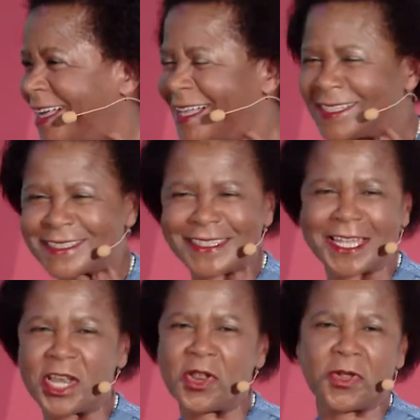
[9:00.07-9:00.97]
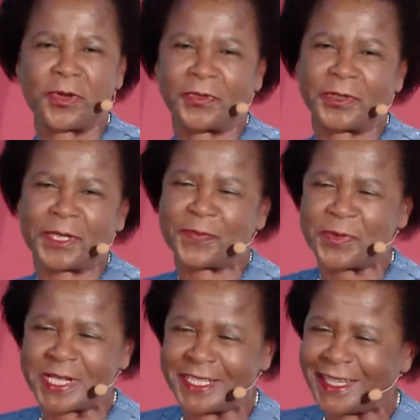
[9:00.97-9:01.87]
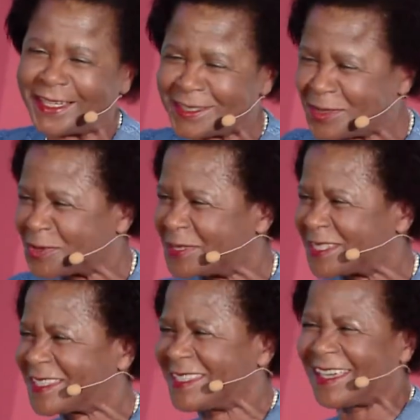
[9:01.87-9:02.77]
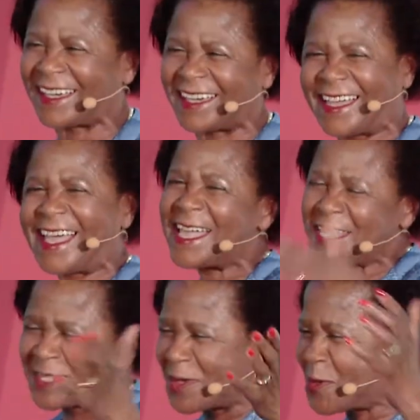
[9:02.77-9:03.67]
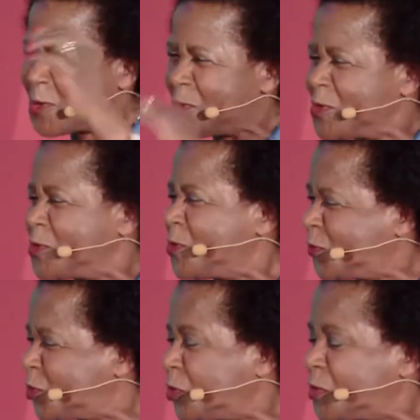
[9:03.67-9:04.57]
and said, no, we've got to put an end to this. So you've got